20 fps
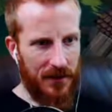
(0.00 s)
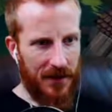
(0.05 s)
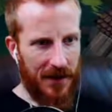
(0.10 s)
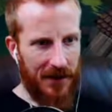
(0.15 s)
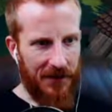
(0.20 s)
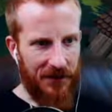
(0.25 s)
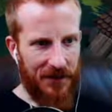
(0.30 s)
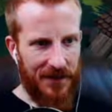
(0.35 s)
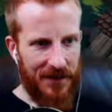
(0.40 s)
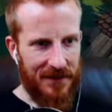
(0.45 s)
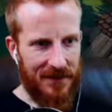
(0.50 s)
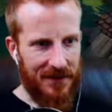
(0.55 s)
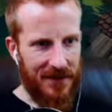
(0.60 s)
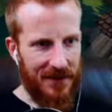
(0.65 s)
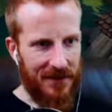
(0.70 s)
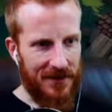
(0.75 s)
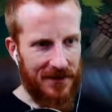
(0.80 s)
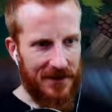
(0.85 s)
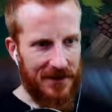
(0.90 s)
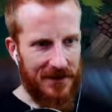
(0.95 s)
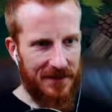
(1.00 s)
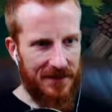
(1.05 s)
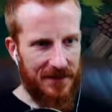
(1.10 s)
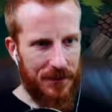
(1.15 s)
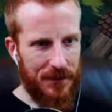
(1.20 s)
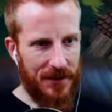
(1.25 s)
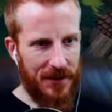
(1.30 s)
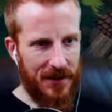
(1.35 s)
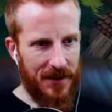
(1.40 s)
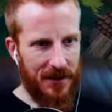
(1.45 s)
Everything's there that needs to
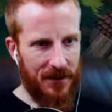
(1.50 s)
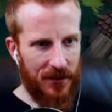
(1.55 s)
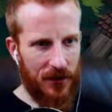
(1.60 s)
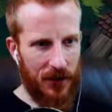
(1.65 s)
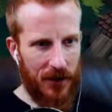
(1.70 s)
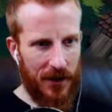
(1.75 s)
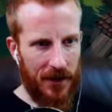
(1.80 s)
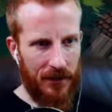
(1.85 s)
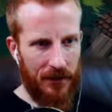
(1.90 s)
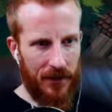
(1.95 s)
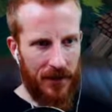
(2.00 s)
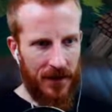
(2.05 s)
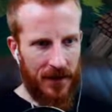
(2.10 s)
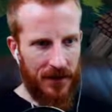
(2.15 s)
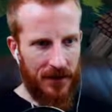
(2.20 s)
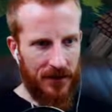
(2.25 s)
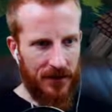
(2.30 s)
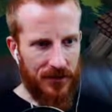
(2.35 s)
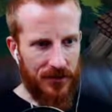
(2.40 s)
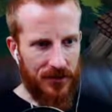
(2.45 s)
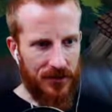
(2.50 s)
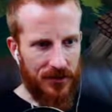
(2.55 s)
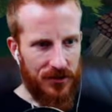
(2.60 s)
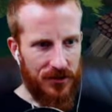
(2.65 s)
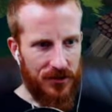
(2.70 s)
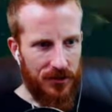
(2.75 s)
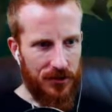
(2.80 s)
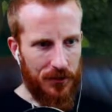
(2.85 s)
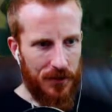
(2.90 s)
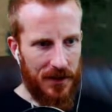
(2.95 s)
be there. Okay, let's just
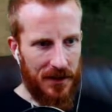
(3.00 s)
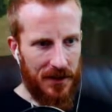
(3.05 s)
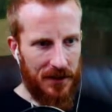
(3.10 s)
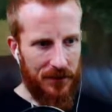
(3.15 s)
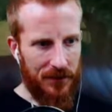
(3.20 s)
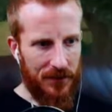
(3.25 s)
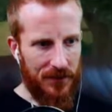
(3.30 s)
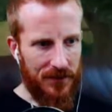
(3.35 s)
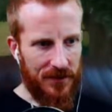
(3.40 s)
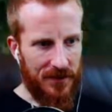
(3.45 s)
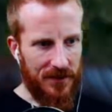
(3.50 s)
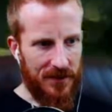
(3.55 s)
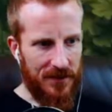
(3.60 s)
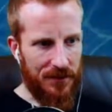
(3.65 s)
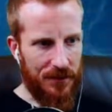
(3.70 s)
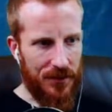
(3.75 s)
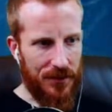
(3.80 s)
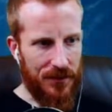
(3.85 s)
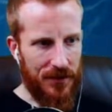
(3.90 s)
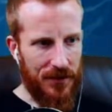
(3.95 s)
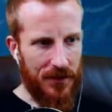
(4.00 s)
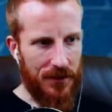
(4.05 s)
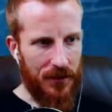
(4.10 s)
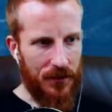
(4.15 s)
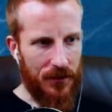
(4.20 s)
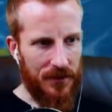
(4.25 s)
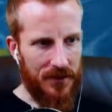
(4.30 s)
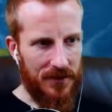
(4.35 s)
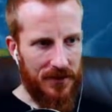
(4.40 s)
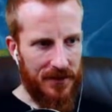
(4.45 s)
zoom in, and we'll see this building
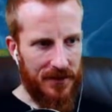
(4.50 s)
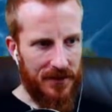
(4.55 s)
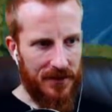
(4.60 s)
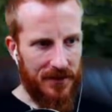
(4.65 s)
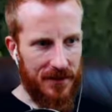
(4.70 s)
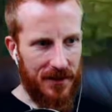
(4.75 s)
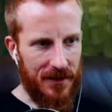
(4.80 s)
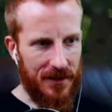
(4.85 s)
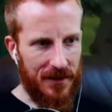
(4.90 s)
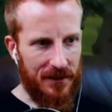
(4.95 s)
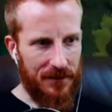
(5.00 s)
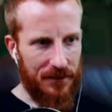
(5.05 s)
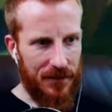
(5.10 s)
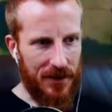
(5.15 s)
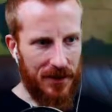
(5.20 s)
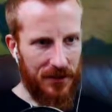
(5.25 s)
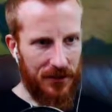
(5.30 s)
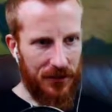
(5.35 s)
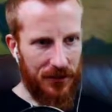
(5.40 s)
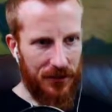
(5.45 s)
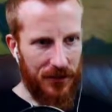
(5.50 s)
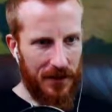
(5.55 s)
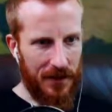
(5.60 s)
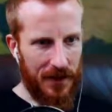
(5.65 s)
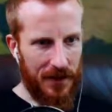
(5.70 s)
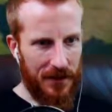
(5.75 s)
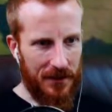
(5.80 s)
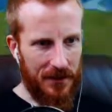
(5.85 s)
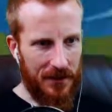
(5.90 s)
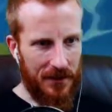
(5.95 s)
once it is done being
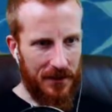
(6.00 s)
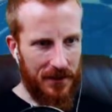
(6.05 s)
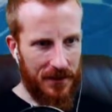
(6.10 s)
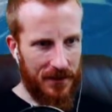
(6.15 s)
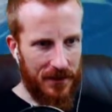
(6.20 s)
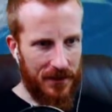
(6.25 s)
created.